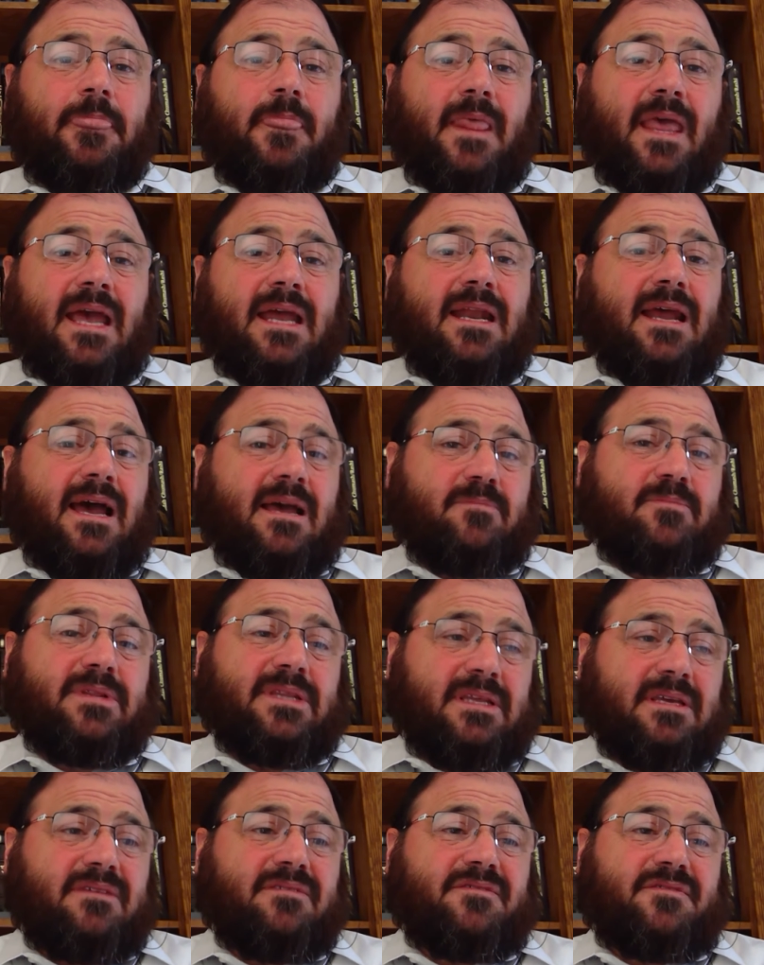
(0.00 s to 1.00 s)
And I
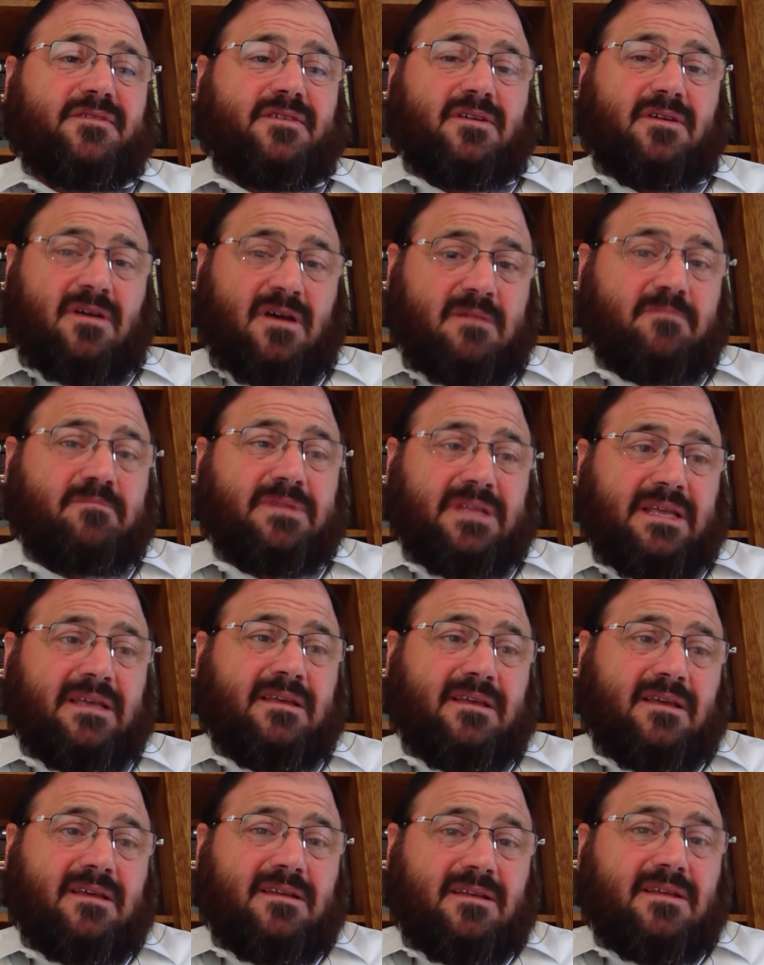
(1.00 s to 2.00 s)
believe
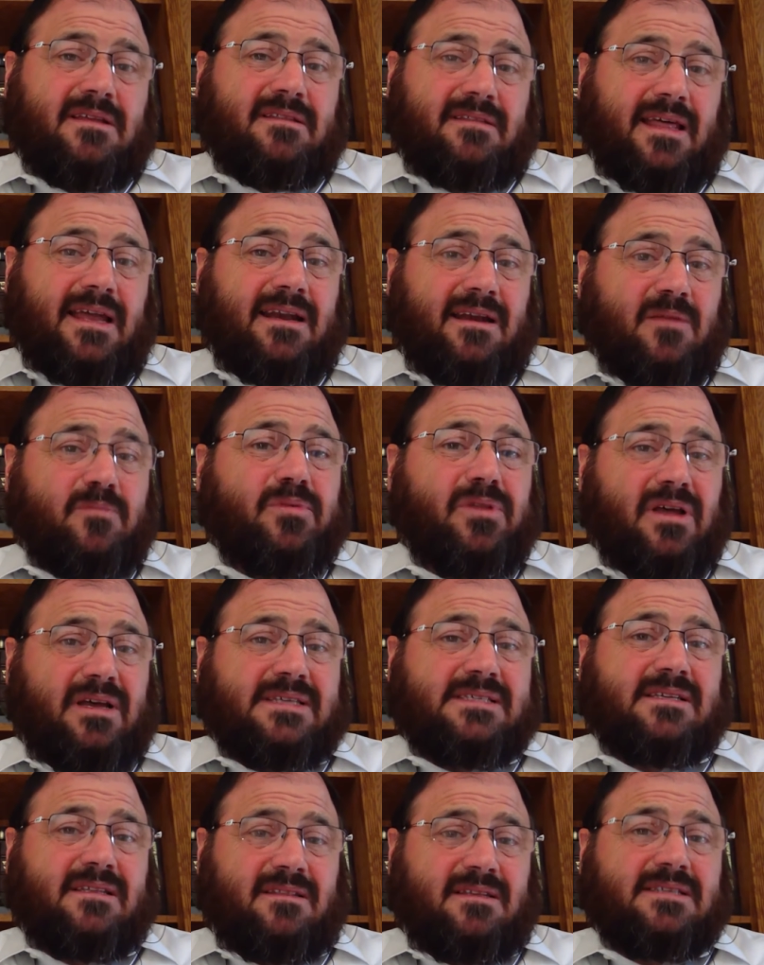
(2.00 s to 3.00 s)
humbly that it
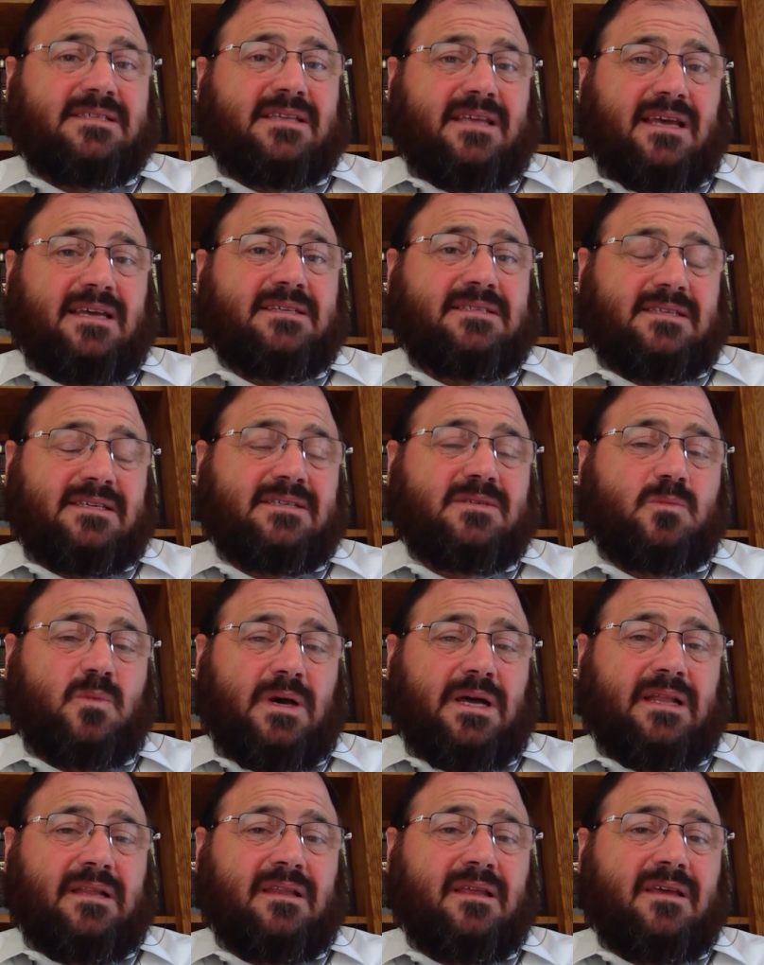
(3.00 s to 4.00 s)
applies in this case as
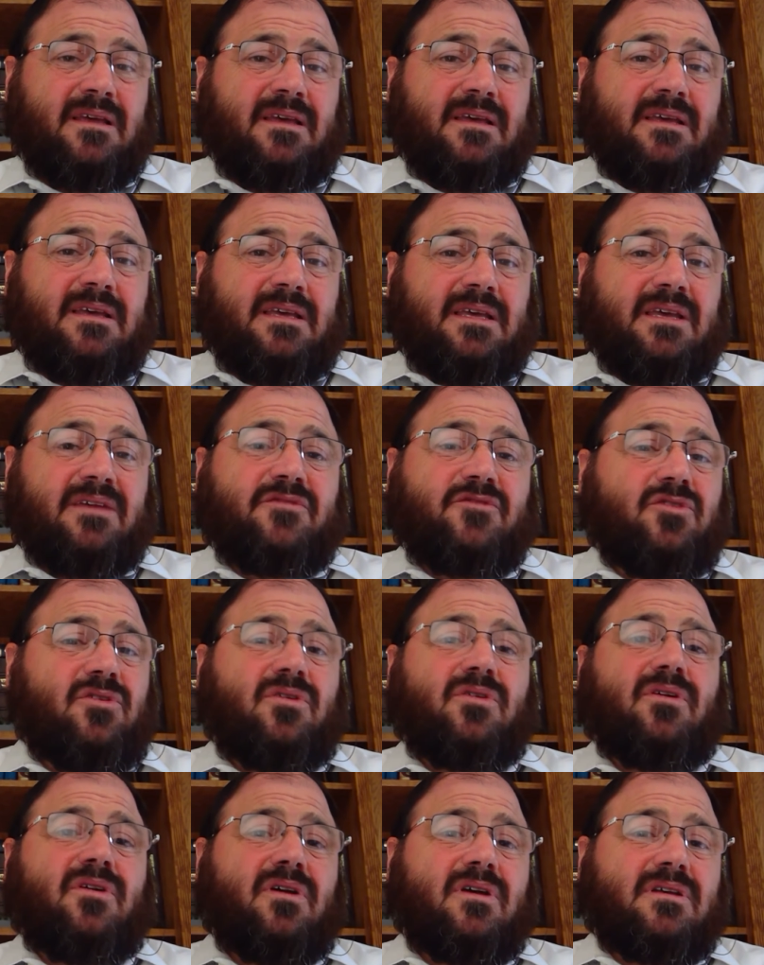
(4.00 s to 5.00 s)
well. If
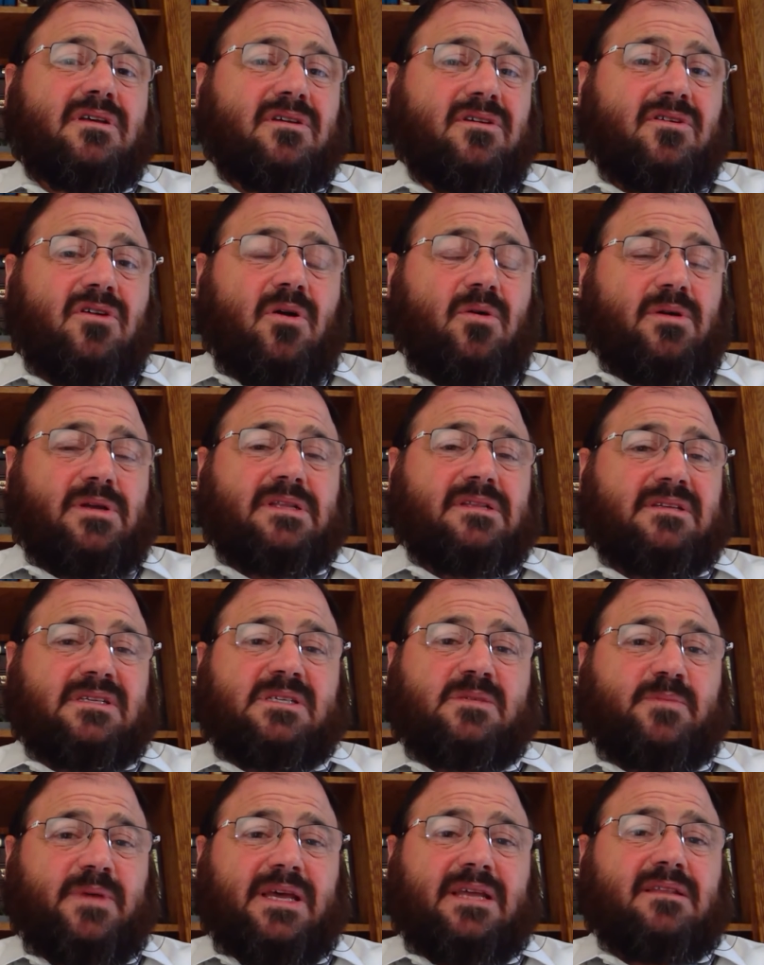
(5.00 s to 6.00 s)
you're going to
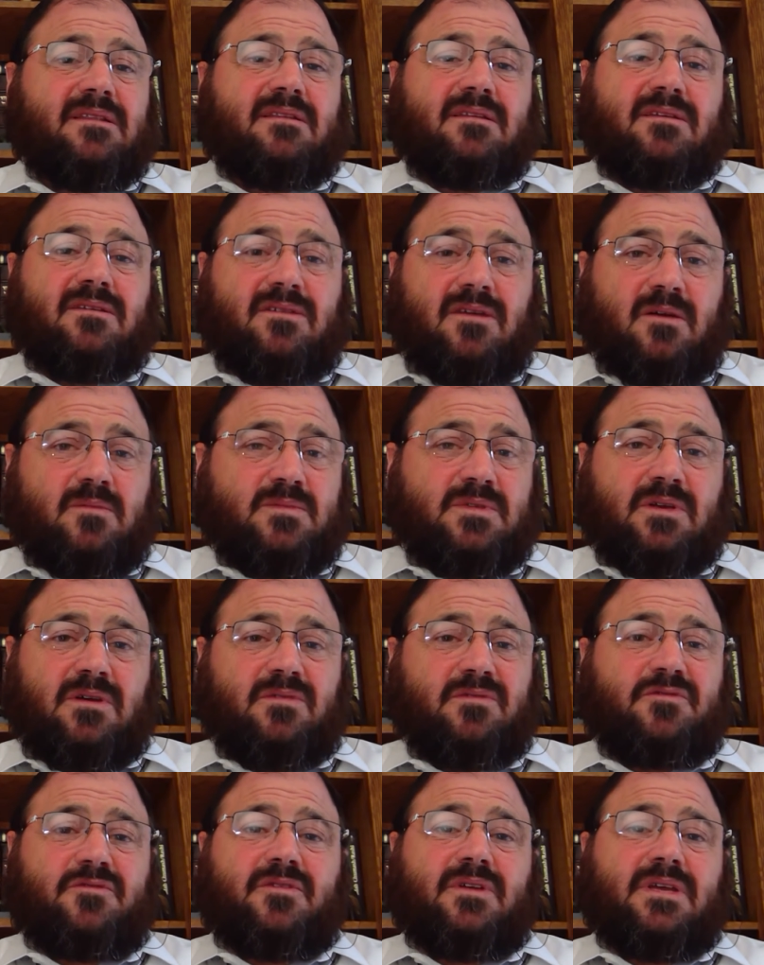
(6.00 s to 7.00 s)
spend Yom
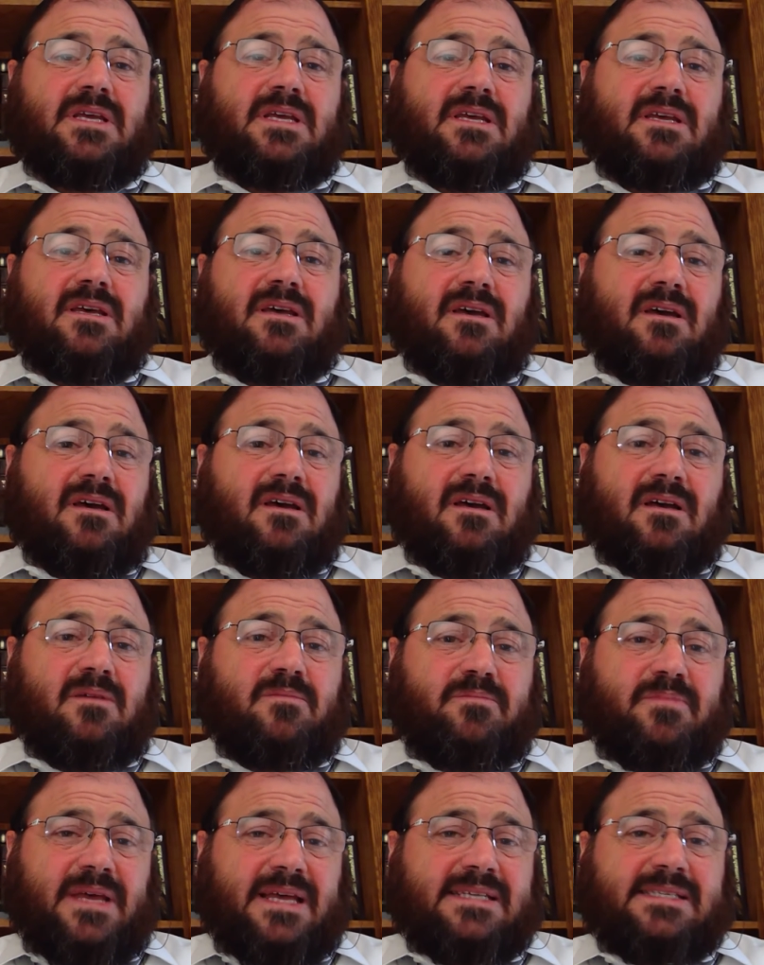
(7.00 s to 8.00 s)
Tov,
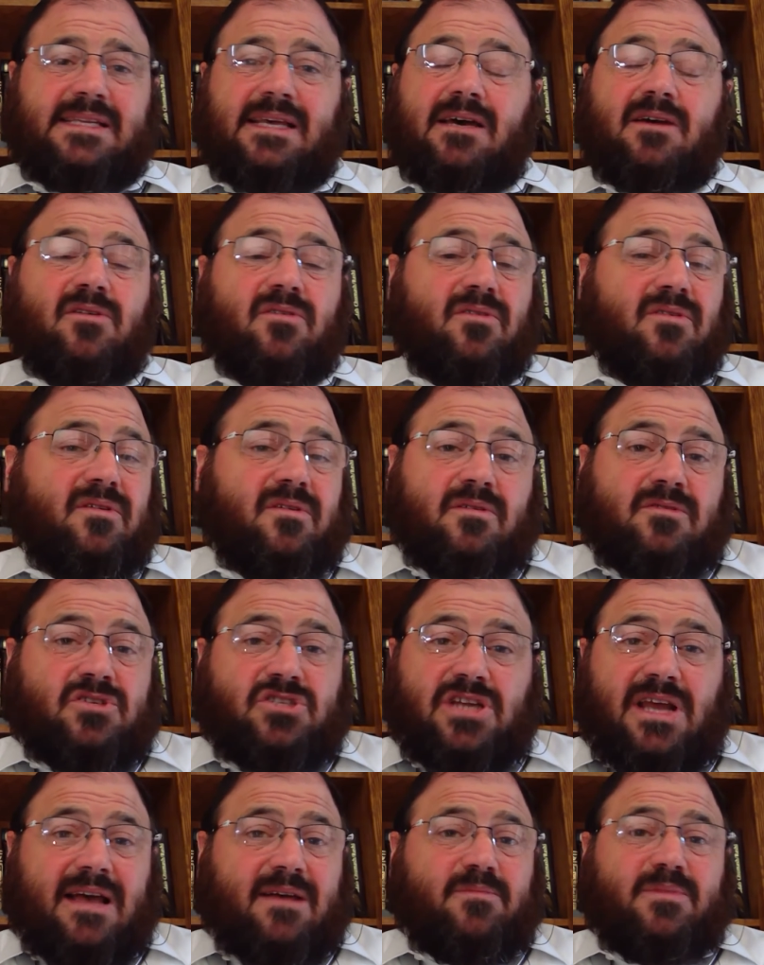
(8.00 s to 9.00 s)
Pesach or
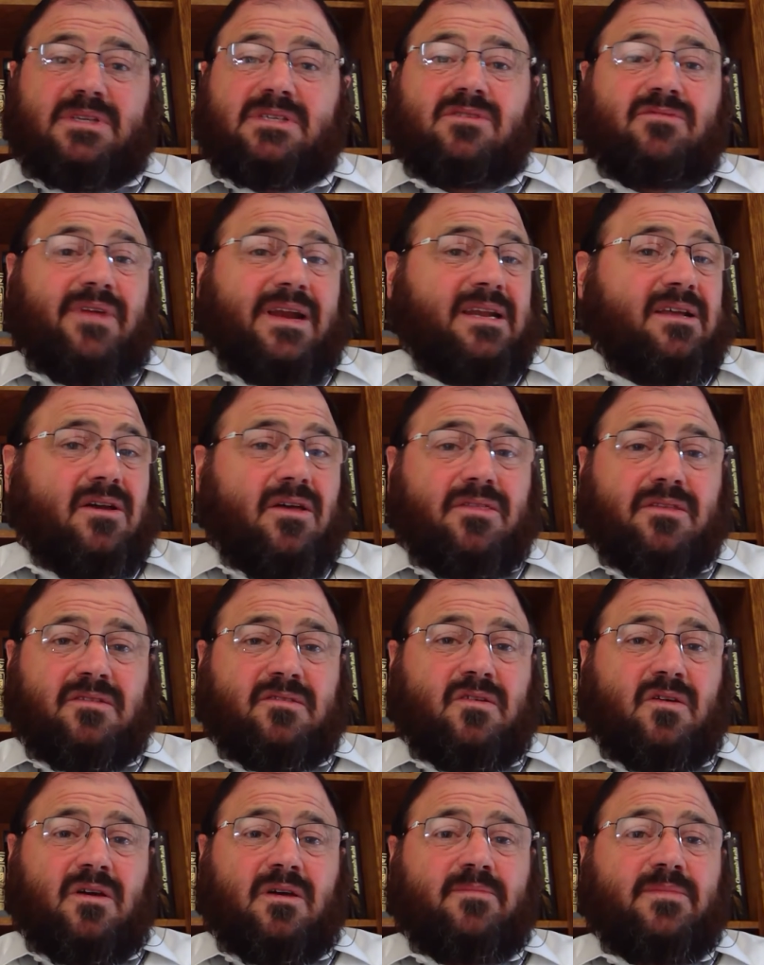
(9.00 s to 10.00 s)
Shabbos or any other
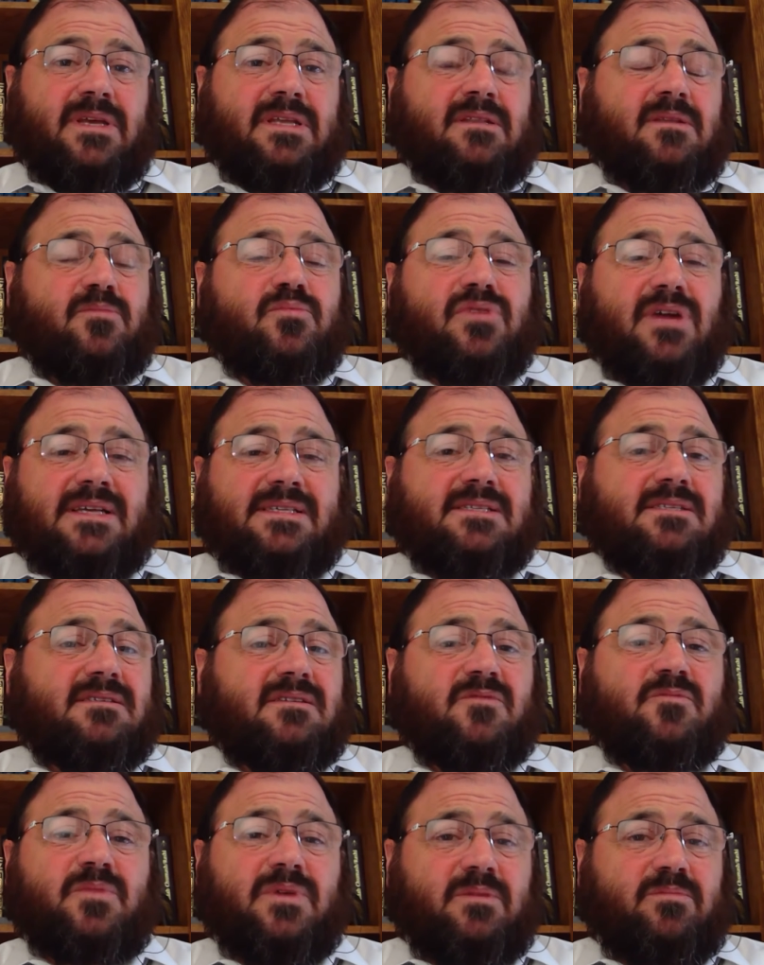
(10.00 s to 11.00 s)
time in the presence
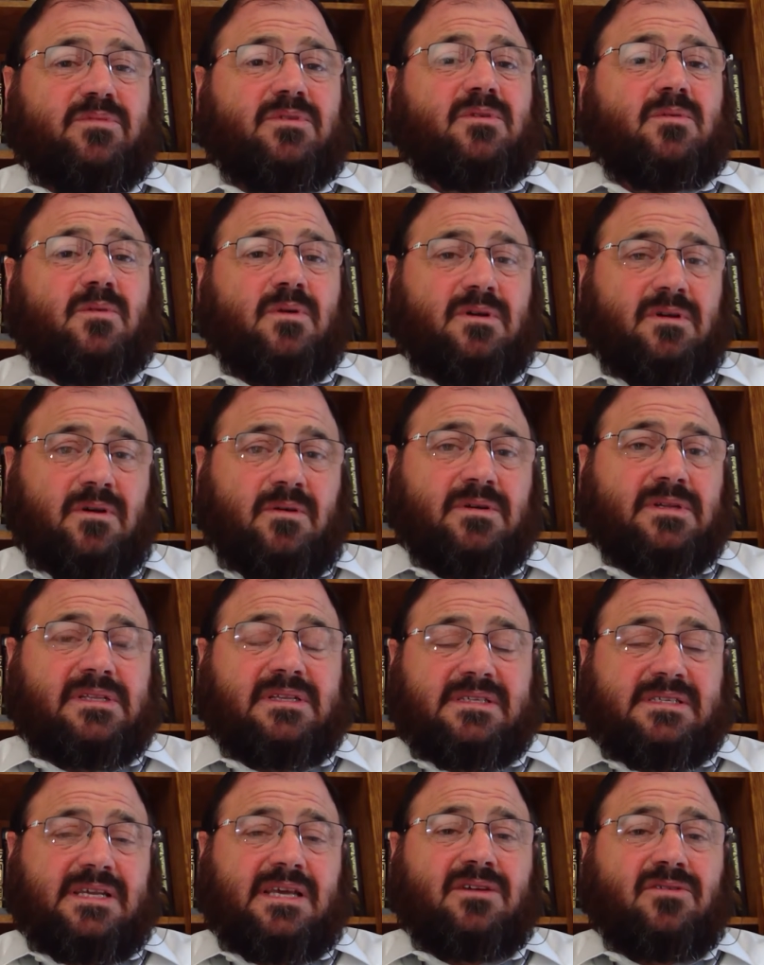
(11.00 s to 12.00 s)
of people who are going
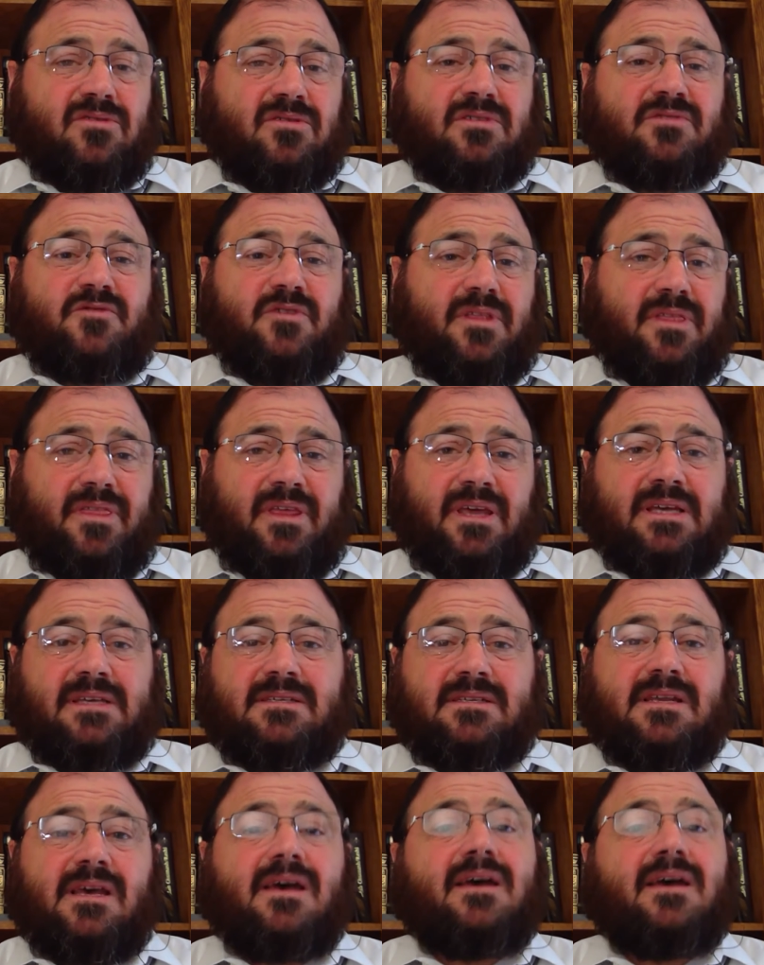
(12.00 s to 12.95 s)
to say hurtful things,